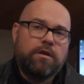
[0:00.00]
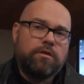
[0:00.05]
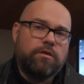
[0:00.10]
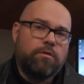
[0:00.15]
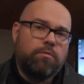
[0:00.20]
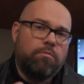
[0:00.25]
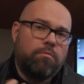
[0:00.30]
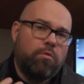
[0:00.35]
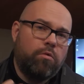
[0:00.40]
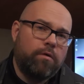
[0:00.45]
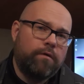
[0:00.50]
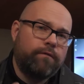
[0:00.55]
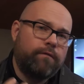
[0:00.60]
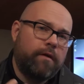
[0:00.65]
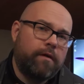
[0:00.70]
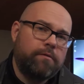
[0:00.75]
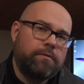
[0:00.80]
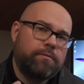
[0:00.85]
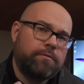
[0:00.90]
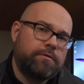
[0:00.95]
the more
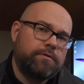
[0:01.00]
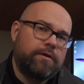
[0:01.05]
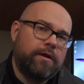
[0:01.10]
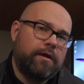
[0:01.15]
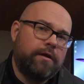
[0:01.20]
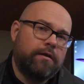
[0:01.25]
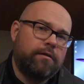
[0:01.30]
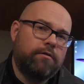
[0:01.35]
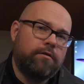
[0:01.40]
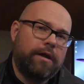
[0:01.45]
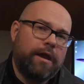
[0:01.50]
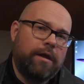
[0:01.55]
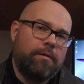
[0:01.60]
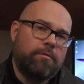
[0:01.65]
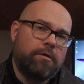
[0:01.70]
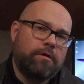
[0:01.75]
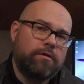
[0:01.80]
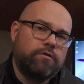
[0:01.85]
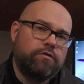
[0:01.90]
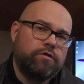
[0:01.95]
frames per second your
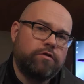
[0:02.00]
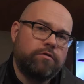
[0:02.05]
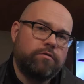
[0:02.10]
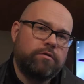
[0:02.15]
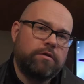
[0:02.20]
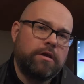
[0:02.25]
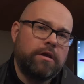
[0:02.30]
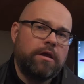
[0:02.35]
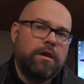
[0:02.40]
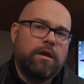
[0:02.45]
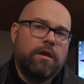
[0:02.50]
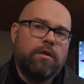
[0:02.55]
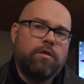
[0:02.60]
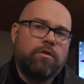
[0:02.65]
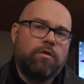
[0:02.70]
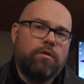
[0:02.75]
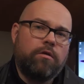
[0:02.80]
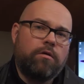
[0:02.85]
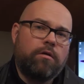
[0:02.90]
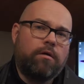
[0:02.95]
camera can shoot,
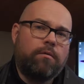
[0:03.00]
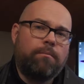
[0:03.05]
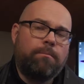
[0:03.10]
the